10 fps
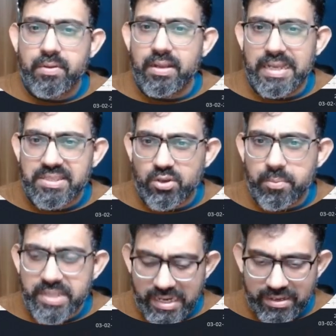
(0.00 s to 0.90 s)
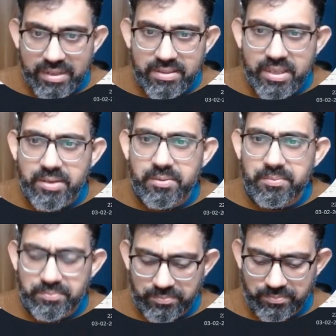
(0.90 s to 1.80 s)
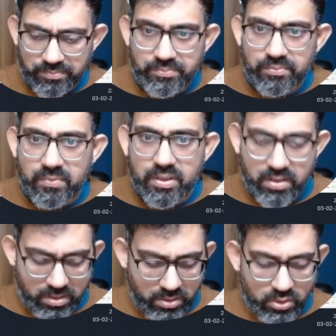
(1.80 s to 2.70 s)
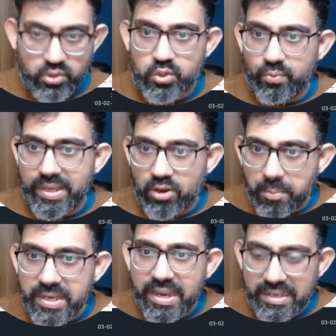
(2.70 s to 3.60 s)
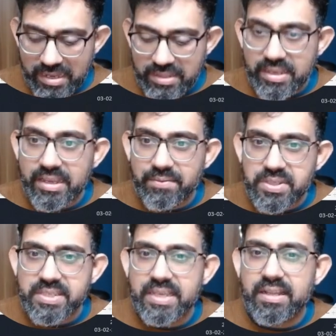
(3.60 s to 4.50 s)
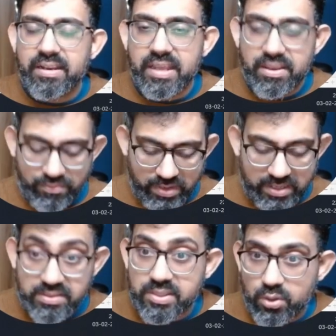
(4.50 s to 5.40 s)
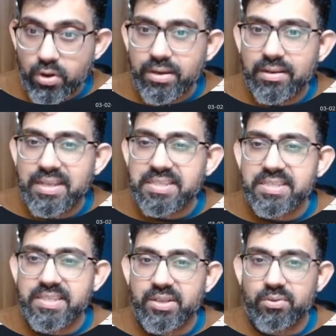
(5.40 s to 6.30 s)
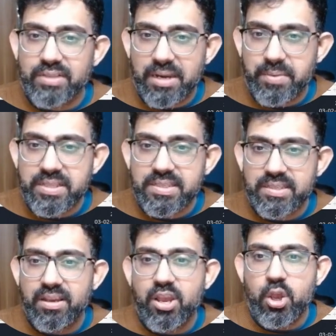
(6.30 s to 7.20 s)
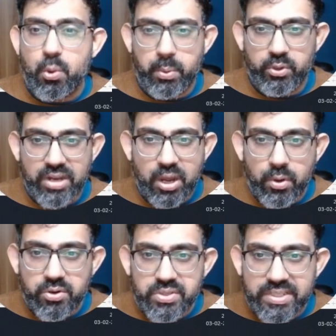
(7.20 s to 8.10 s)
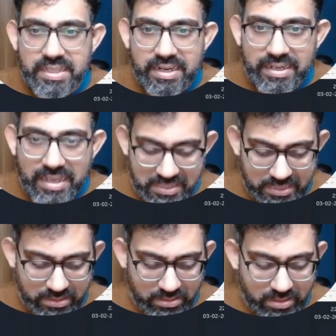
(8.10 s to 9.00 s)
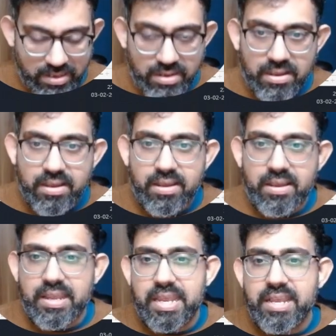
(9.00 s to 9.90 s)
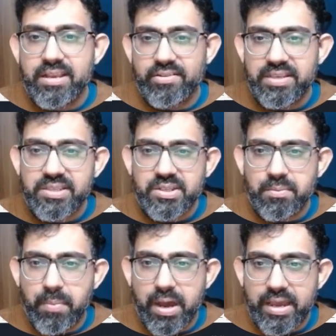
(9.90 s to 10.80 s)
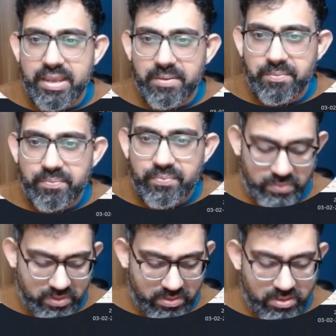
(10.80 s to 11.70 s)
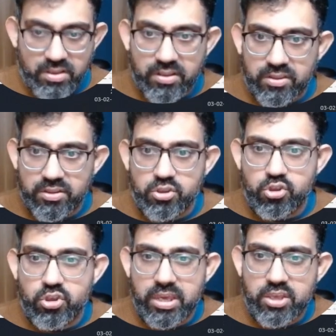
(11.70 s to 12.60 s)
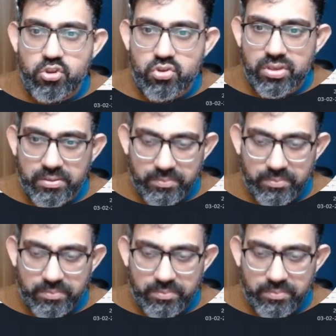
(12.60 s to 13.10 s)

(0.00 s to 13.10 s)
Let's copy the entire thing. So we copy the entire thing and we say that if it is not less than 0, that means we would now want to say that it has increased by the change.